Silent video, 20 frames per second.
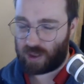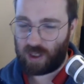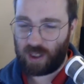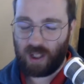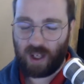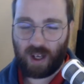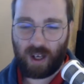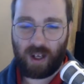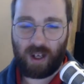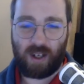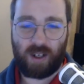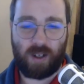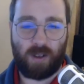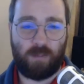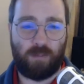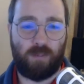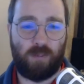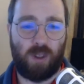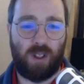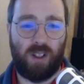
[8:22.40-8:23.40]

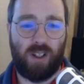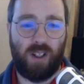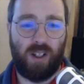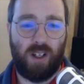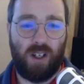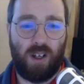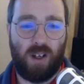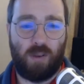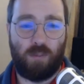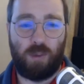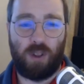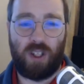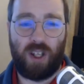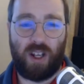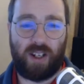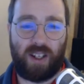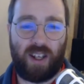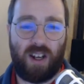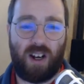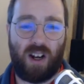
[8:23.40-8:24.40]
But then
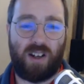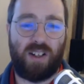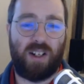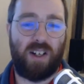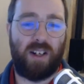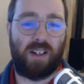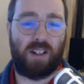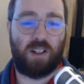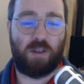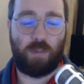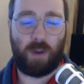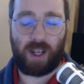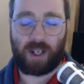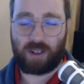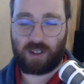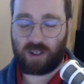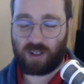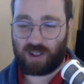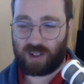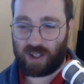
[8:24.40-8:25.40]
again, I didn't
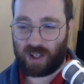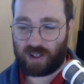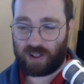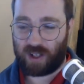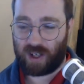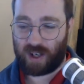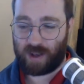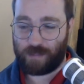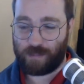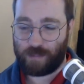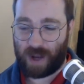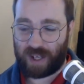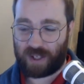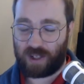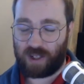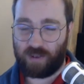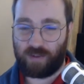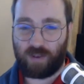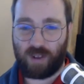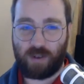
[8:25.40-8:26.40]
expect such a
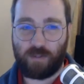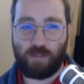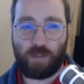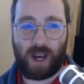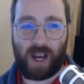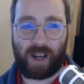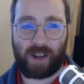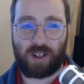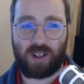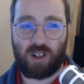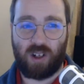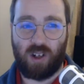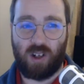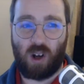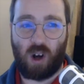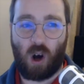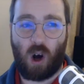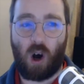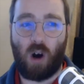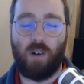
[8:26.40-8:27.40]
massive impact
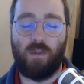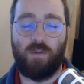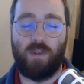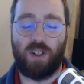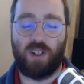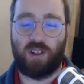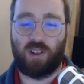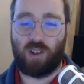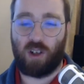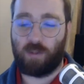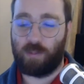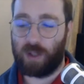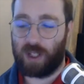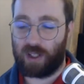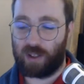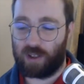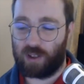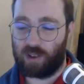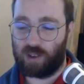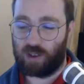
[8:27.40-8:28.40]
of
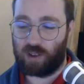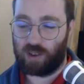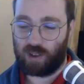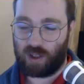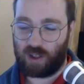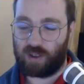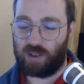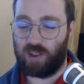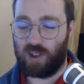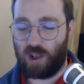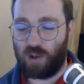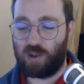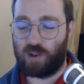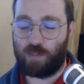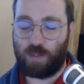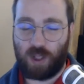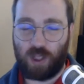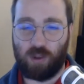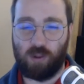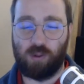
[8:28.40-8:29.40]
stopping those
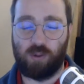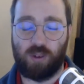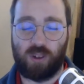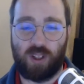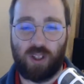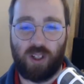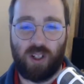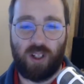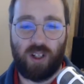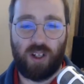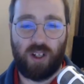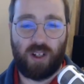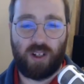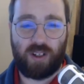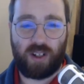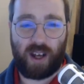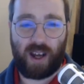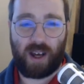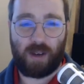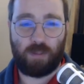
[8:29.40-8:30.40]
pills
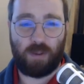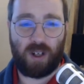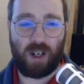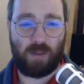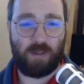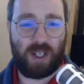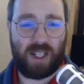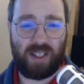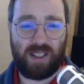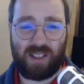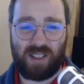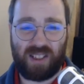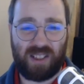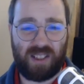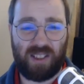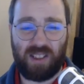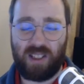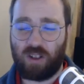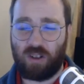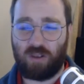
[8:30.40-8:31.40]
to happen. I mean, it's
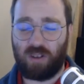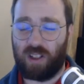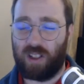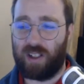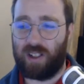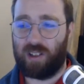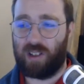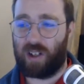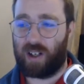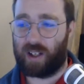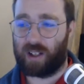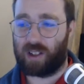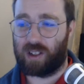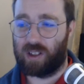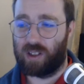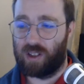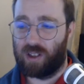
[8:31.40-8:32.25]
literally like